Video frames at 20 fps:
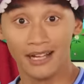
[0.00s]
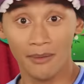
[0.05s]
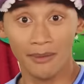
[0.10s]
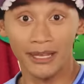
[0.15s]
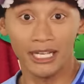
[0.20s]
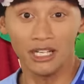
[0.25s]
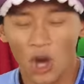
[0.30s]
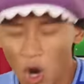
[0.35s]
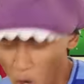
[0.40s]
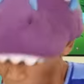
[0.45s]
I
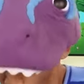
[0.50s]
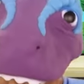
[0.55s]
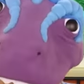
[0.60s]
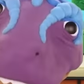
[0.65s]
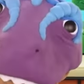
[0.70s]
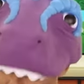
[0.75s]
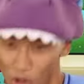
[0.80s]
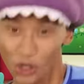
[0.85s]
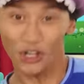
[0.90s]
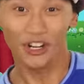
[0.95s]
mean,
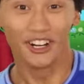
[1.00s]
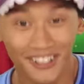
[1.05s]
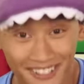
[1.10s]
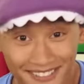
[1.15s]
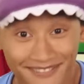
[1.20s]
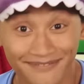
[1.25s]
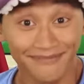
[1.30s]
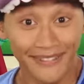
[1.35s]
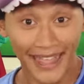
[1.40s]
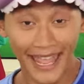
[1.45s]

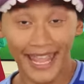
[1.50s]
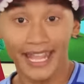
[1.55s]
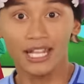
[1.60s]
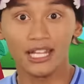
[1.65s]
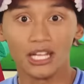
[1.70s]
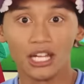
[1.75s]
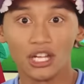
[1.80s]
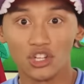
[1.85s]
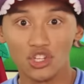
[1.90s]
roar! Hey,